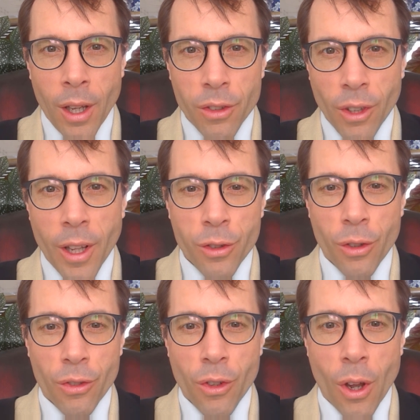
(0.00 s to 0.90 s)
So let's
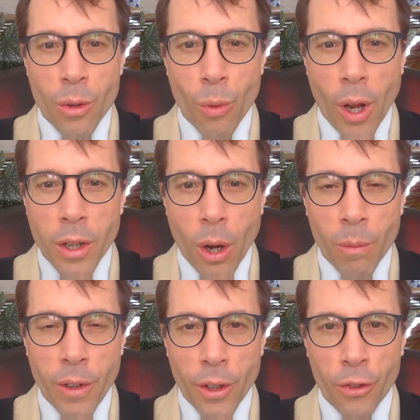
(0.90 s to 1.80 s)
just note an
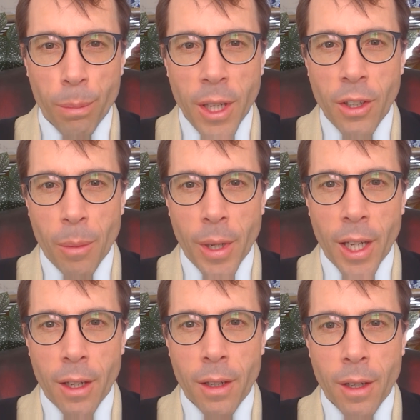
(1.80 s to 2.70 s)
obvious speed up
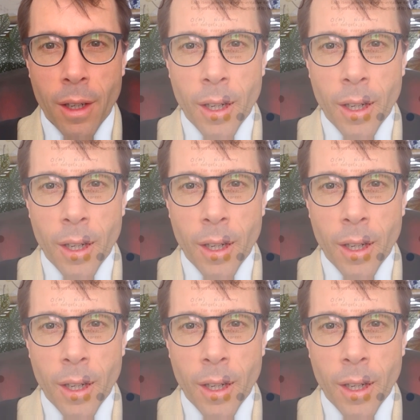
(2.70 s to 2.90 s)
here.